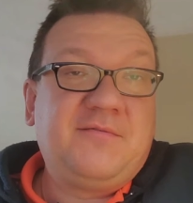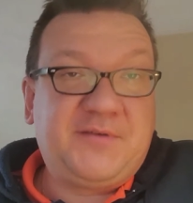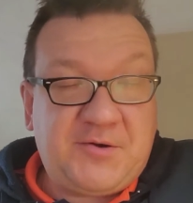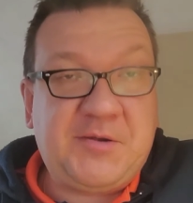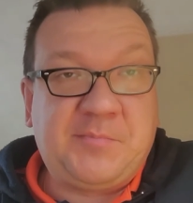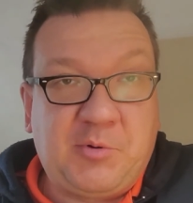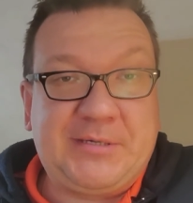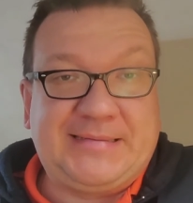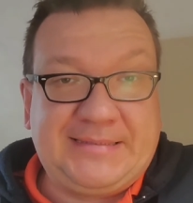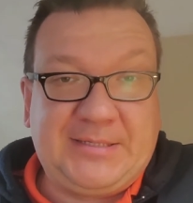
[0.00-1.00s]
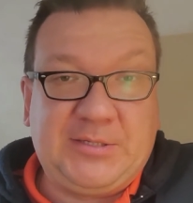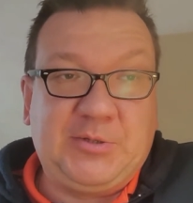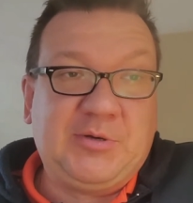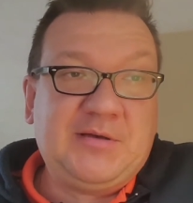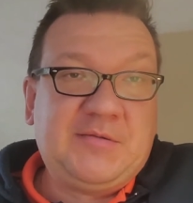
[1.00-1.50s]
very important
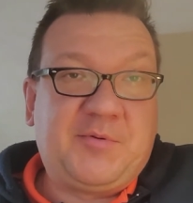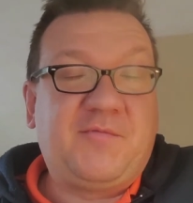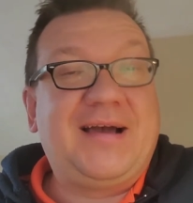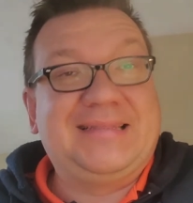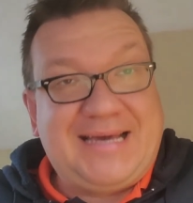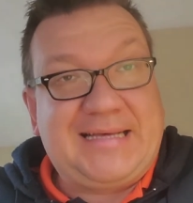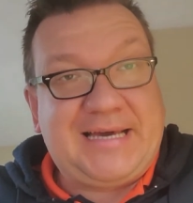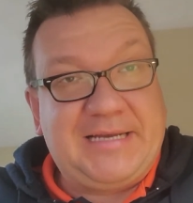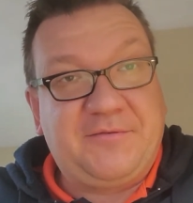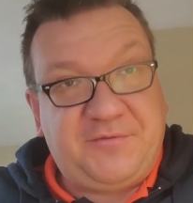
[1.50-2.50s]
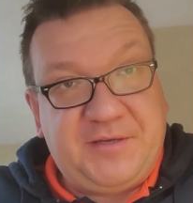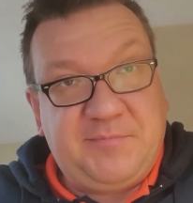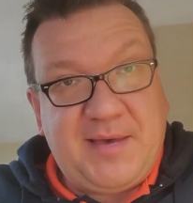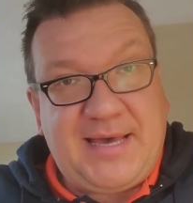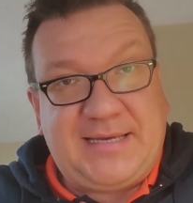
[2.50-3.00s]
to provide that kind of
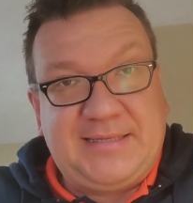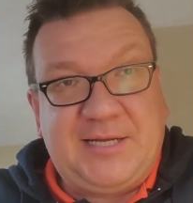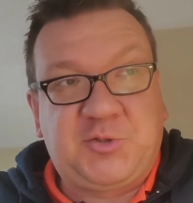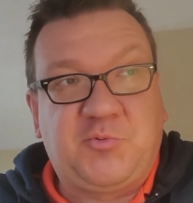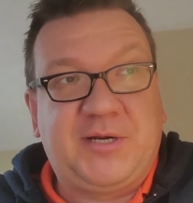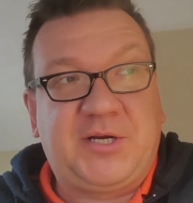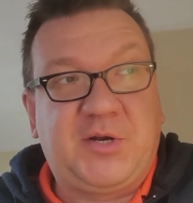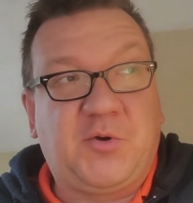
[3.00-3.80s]
feedback, and that's where,